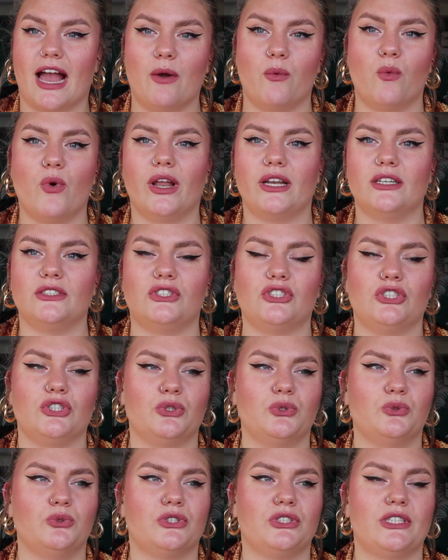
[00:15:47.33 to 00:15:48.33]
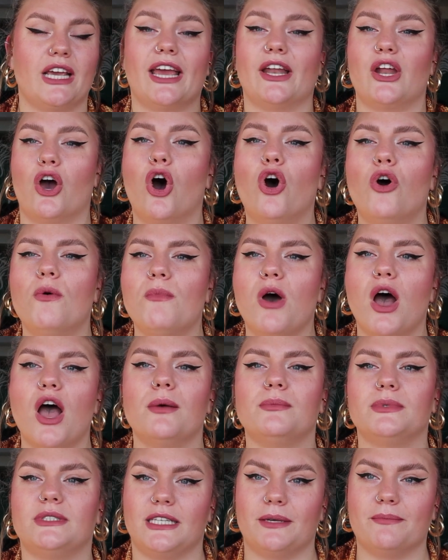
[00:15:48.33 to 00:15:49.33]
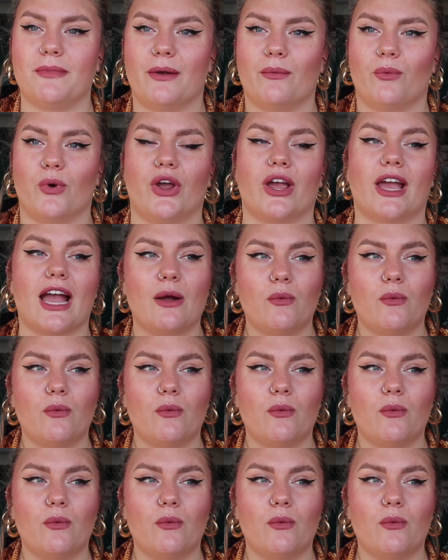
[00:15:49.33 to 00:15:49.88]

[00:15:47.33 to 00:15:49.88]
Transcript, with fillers: I wanted to stay-at-home moms see my work.